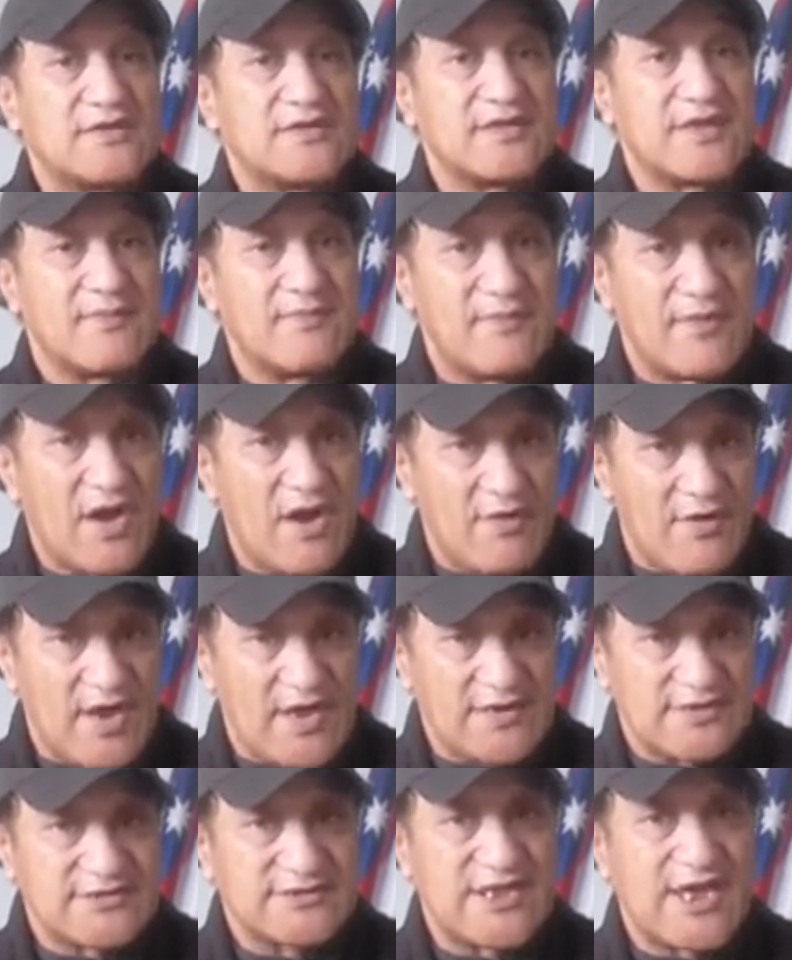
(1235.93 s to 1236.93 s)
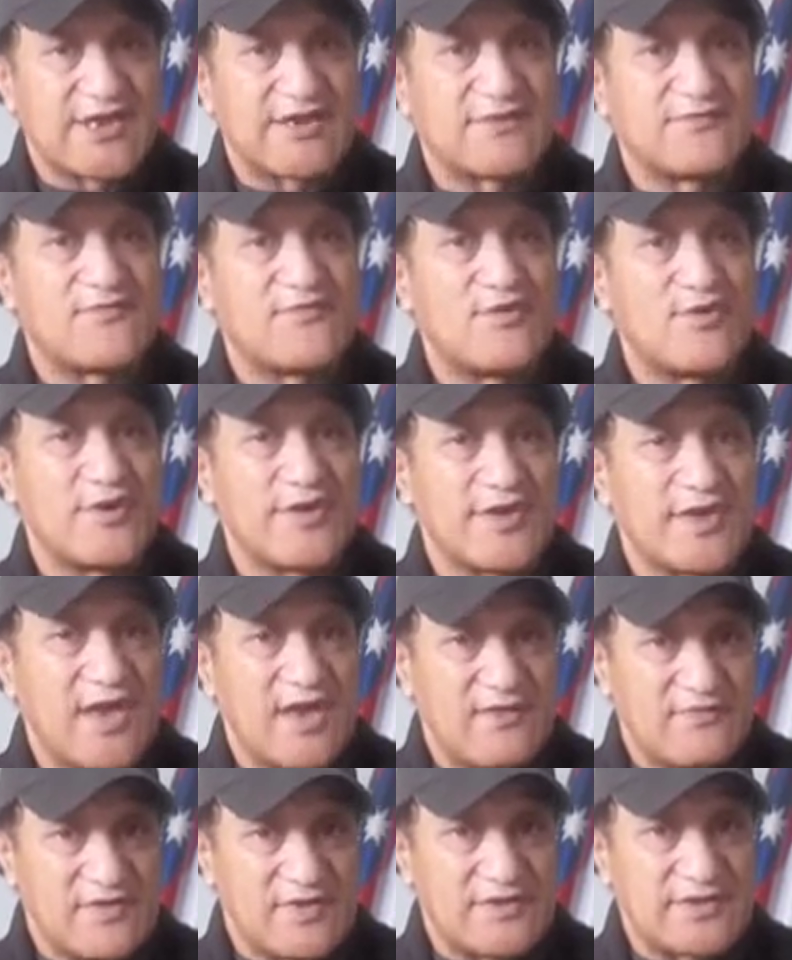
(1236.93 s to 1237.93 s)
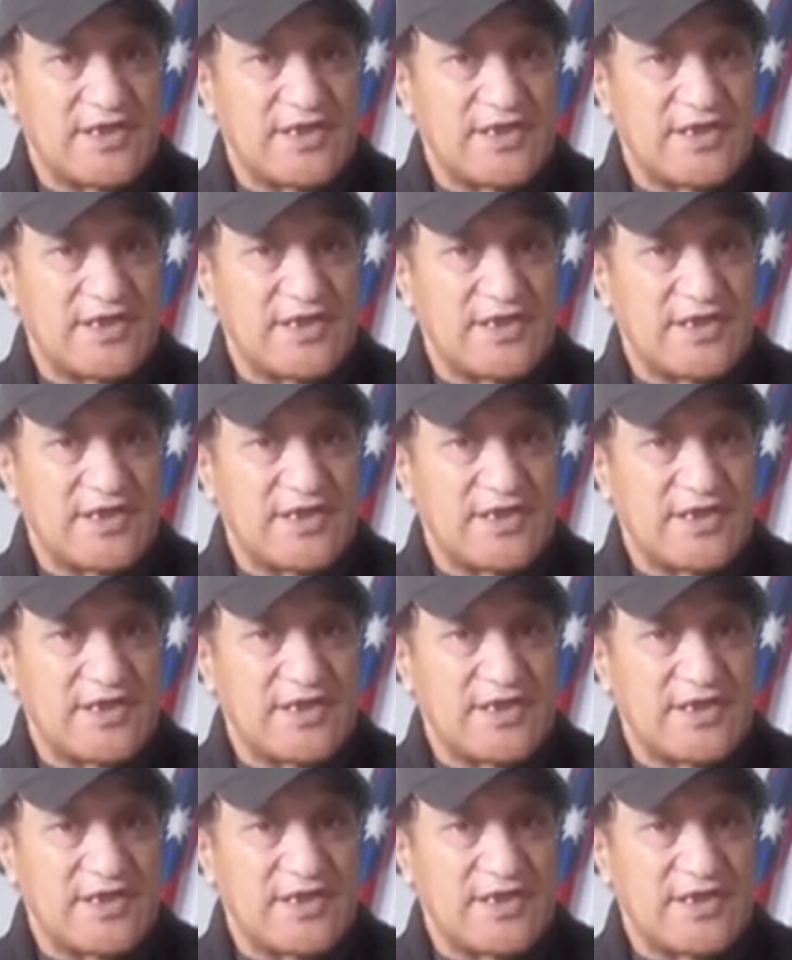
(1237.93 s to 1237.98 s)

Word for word: the Moai started falling over.